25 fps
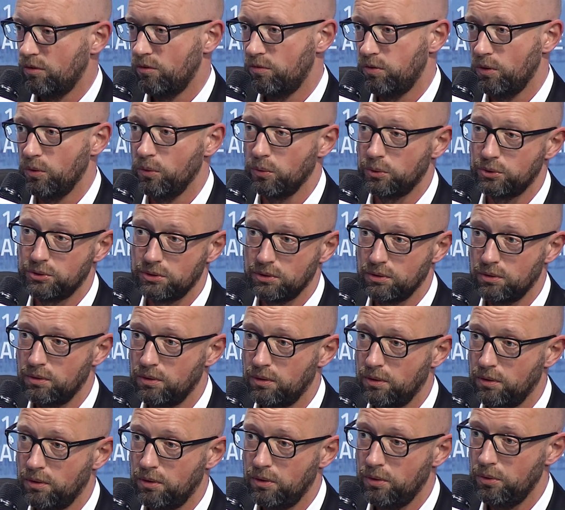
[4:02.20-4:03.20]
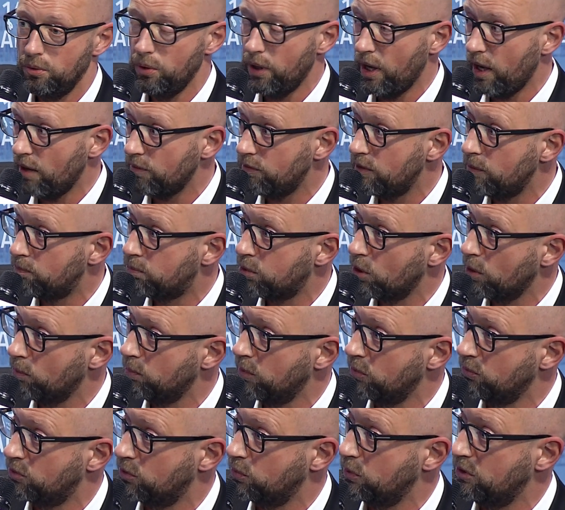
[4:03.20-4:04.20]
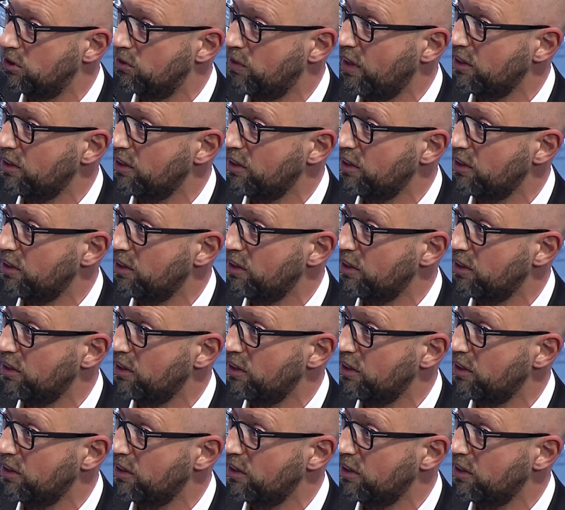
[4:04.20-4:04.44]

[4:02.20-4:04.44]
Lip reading: Folks, you have the problems with